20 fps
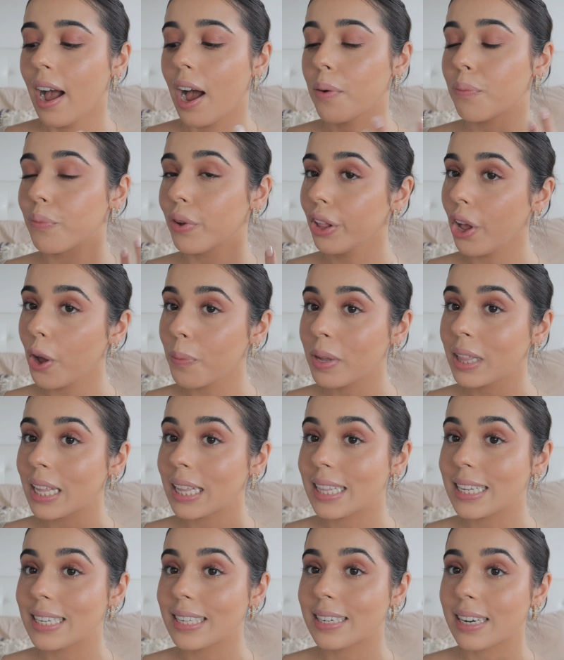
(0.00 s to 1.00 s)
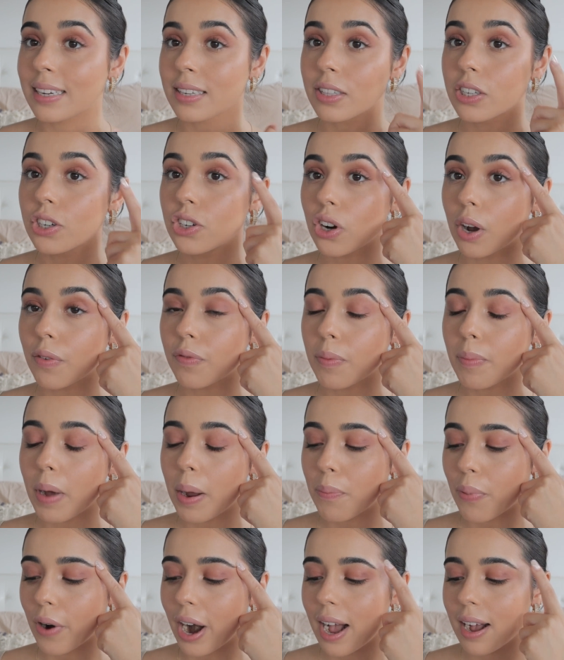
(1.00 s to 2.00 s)
I'm really hoping that this does the job for
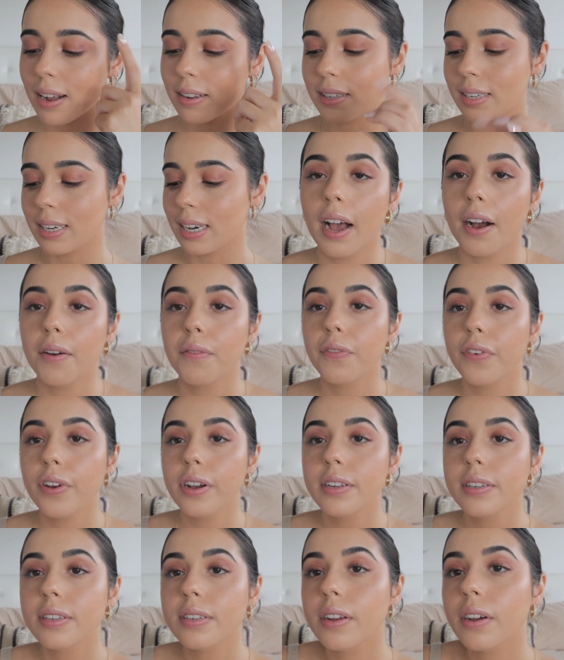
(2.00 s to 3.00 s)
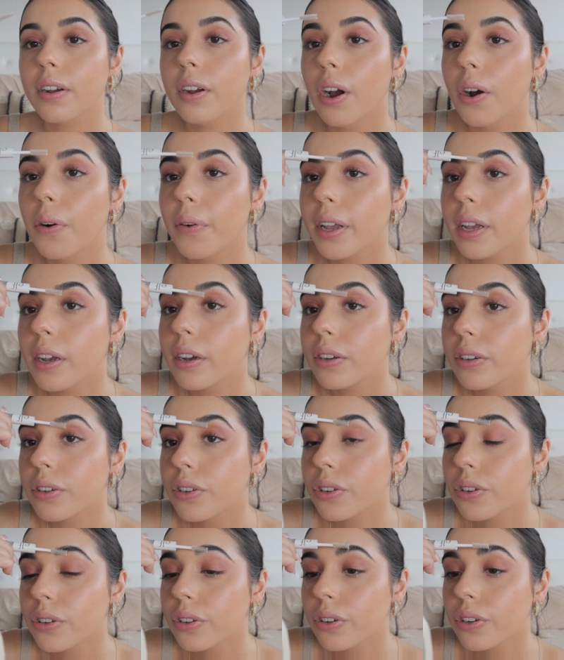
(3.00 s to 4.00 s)
my brows. Now, I'm first going
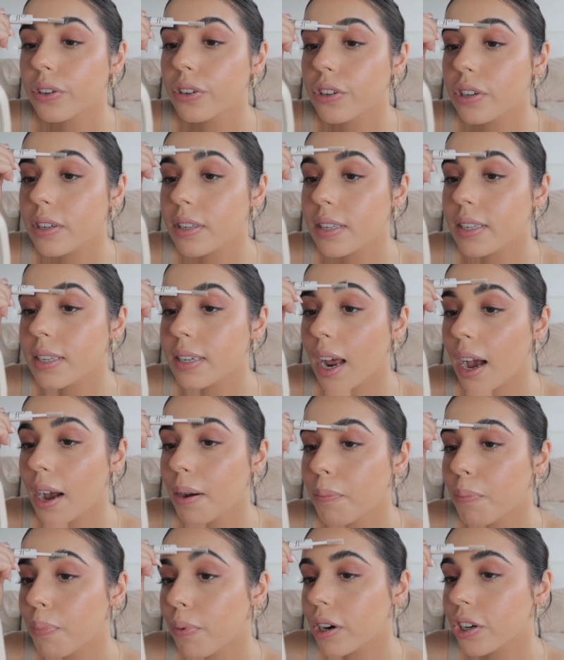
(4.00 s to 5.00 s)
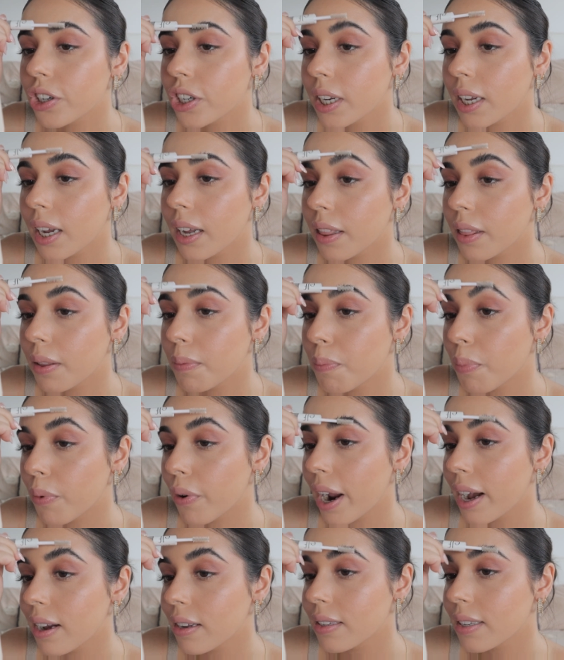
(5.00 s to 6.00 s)
to just start brushing the
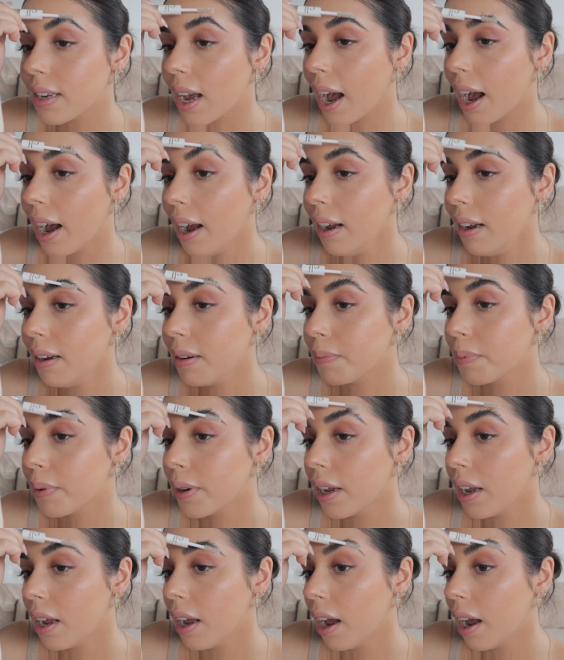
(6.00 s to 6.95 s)
brows up.